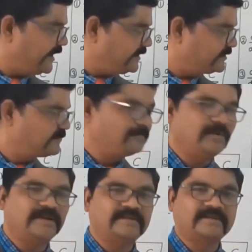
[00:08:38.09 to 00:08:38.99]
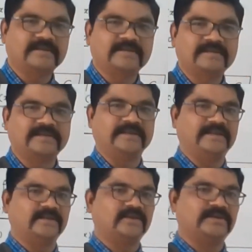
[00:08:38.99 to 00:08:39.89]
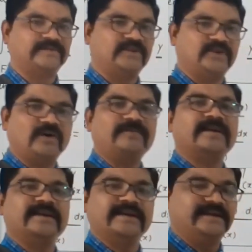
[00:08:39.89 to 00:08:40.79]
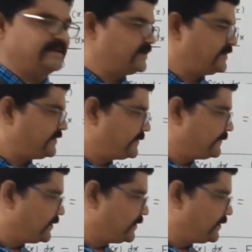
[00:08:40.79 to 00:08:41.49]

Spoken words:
x plus c, constant of integration.